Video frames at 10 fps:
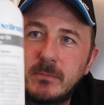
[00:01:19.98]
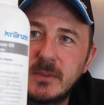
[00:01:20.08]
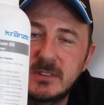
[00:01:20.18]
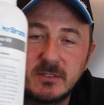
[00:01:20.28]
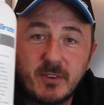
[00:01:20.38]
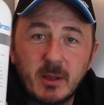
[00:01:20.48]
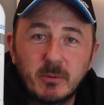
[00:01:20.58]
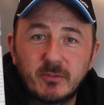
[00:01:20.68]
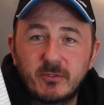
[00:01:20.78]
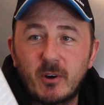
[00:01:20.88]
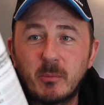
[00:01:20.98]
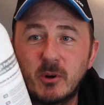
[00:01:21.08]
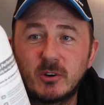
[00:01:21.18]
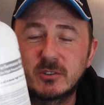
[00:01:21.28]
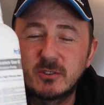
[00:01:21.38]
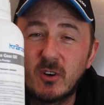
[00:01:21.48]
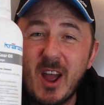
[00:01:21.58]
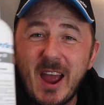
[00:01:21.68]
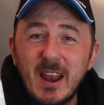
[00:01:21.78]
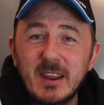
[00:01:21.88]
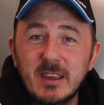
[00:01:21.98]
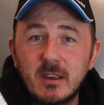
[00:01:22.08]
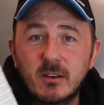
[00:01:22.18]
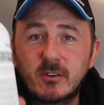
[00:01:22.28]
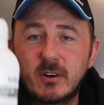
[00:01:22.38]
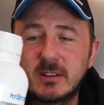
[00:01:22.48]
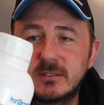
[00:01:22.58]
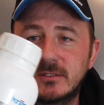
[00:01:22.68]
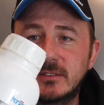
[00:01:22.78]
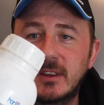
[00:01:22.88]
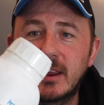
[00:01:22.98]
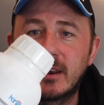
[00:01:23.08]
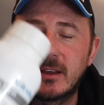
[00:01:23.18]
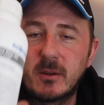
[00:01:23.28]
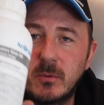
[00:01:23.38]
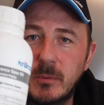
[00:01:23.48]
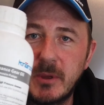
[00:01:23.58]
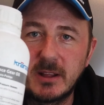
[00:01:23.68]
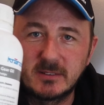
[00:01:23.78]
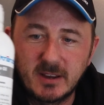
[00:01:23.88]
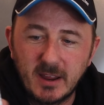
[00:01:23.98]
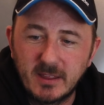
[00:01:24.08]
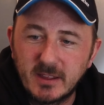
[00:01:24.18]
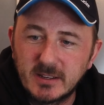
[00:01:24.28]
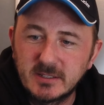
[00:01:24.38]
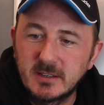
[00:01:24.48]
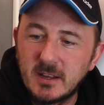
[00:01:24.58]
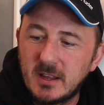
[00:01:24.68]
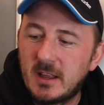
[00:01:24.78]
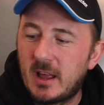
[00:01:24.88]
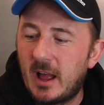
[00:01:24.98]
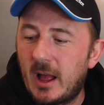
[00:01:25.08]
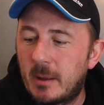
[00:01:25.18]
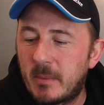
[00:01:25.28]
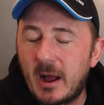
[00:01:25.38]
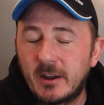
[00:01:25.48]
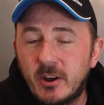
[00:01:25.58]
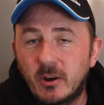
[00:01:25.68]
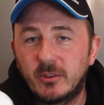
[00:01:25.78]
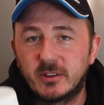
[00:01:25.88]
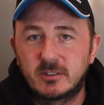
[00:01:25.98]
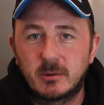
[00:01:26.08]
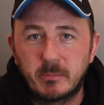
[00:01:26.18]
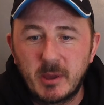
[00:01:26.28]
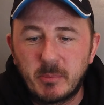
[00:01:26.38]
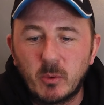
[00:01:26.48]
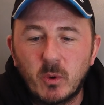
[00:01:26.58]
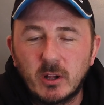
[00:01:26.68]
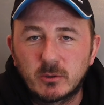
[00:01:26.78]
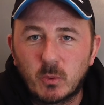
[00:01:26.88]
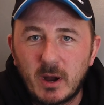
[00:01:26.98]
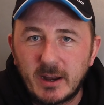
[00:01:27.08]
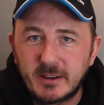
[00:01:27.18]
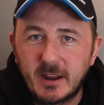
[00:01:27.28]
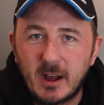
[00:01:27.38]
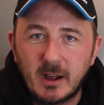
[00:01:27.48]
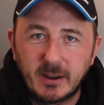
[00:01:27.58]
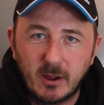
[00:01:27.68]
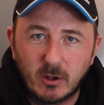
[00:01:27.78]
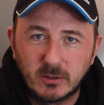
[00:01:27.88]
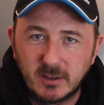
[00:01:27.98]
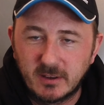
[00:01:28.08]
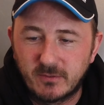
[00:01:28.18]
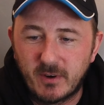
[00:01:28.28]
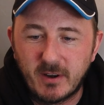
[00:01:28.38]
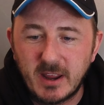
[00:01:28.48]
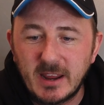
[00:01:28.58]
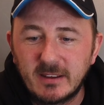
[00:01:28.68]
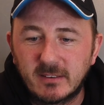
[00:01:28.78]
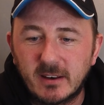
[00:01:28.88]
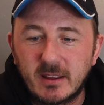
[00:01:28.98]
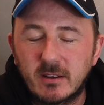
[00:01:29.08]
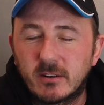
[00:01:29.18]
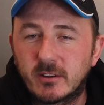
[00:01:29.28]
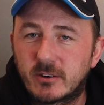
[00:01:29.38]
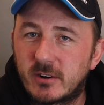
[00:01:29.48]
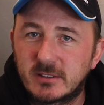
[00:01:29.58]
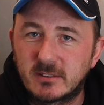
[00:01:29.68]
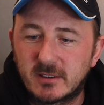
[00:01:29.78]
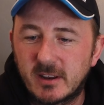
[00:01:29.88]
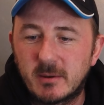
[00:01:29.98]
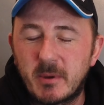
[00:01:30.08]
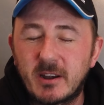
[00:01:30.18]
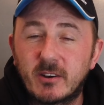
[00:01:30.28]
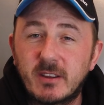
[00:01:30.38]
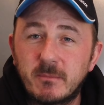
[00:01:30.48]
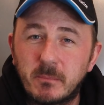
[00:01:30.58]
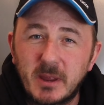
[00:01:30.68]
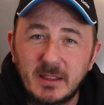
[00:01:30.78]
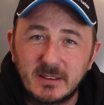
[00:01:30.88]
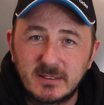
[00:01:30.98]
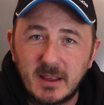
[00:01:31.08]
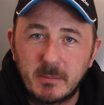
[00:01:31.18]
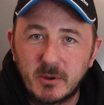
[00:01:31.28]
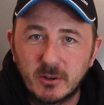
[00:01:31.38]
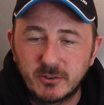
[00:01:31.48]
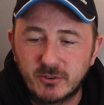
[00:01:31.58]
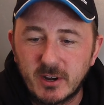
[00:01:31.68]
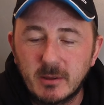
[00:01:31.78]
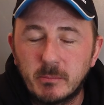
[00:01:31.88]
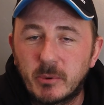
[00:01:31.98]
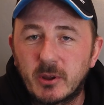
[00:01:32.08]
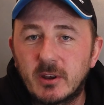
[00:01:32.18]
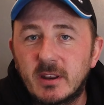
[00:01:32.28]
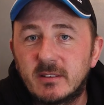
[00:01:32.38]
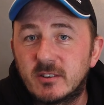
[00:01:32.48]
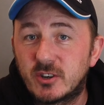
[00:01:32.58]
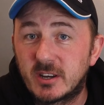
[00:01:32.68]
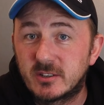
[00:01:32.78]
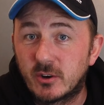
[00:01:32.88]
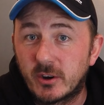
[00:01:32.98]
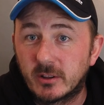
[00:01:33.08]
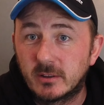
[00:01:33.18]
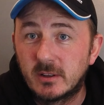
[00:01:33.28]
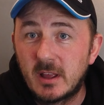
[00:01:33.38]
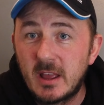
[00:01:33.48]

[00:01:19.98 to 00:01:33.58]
This is available from us, or any Kranzle dealer will be able to get you this. I know that some people worldwide can't get hold of this very easily. You know, the Kranzle dealer might not even be in the same country, but you need to change the oil.